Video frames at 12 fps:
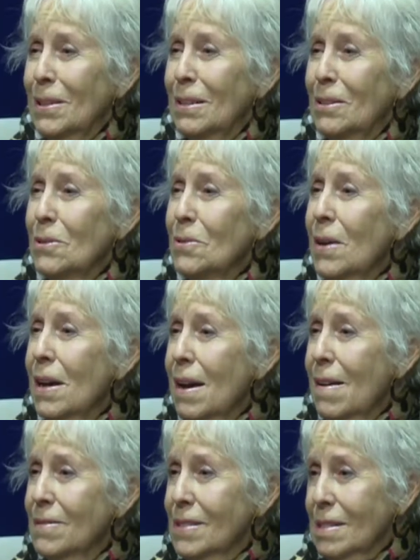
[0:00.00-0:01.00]
that you
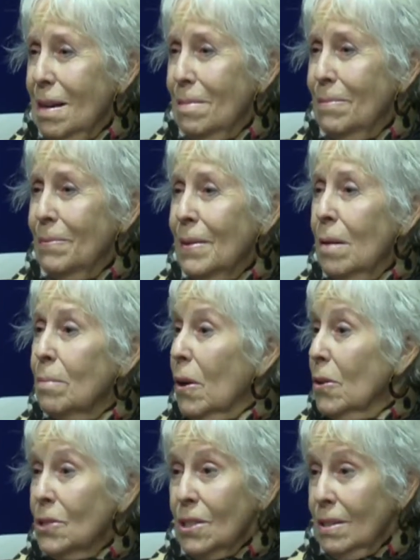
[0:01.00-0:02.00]
have some
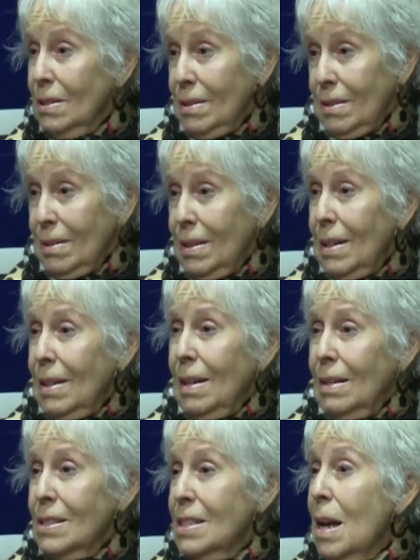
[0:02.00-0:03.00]
personal
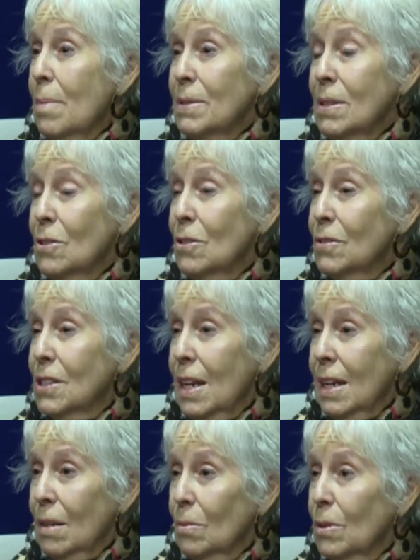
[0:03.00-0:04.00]
steps that you've
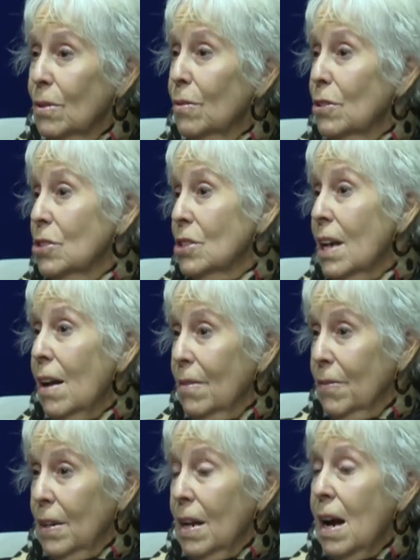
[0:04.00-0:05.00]
taken with
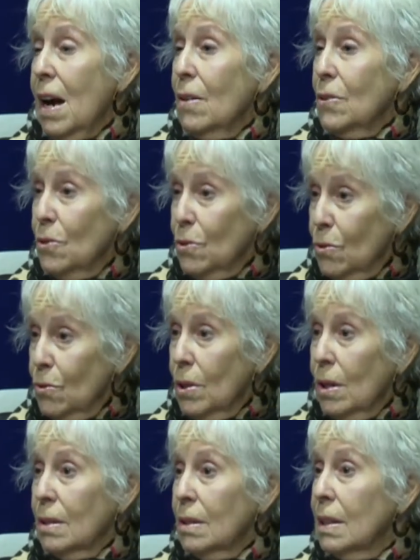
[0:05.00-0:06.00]
yourself and how you
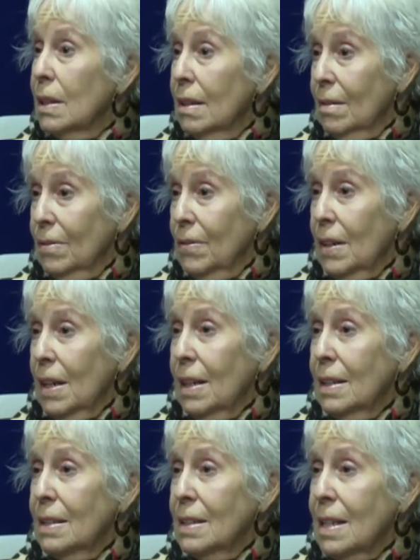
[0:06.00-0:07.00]
live.
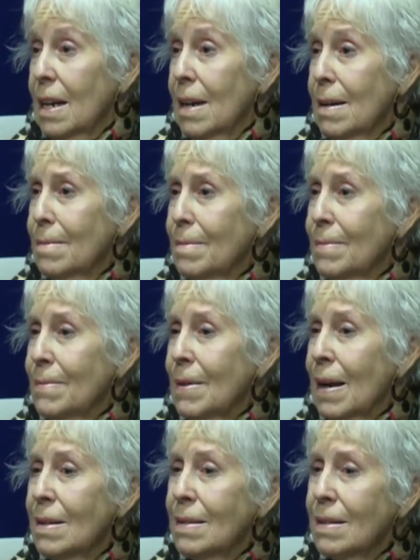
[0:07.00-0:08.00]
And I